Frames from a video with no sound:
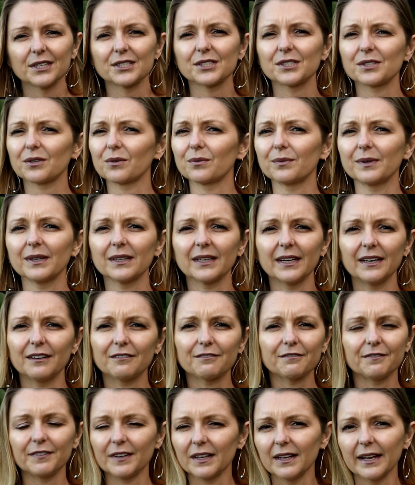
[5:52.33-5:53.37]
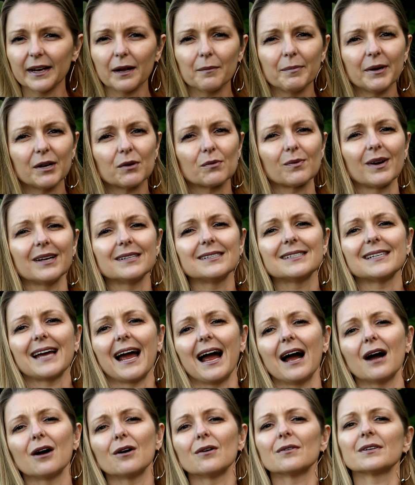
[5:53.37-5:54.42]
So really, feeling a bit run
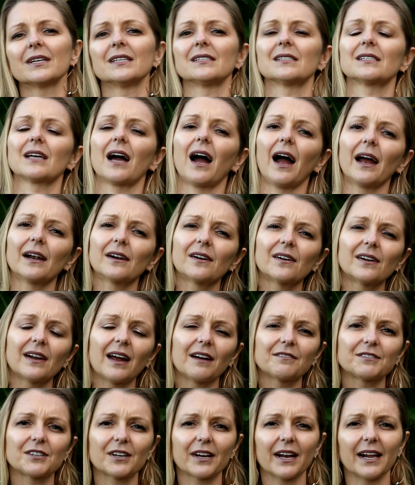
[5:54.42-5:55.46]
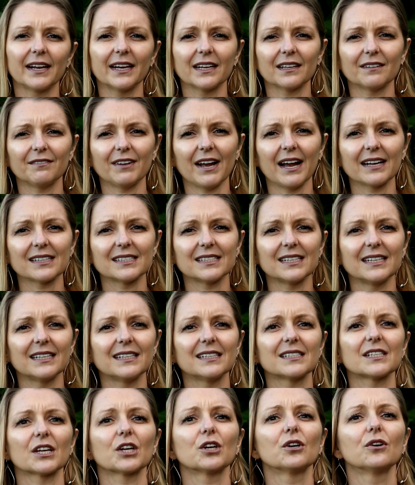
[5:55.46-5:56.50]
down and tired after getting the vaccine
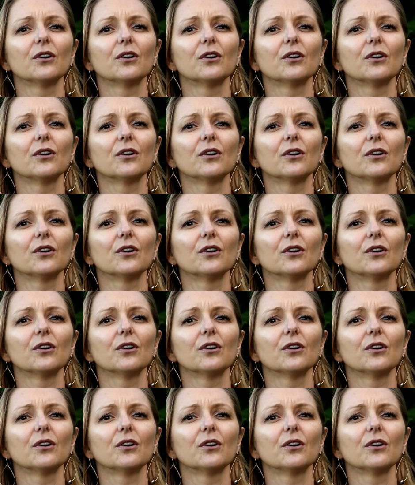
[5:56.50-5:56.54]
is a